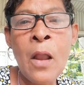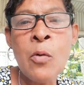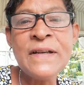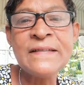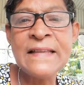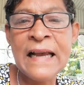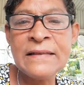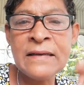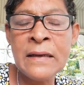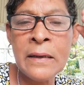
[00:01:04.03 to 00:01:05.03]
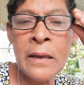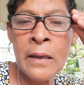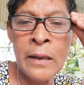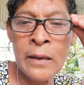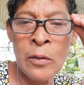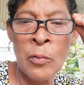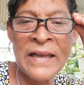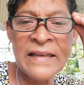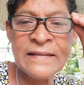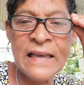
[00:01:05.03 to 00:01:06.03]
We start,
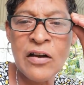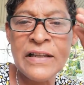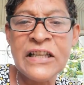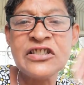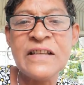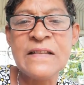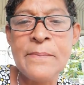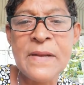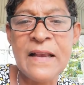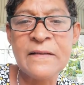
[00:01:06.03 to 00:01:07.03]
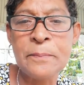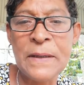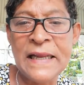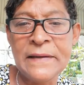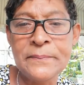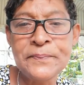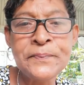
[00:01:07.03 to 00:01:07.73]
when I say conditions, let me explain.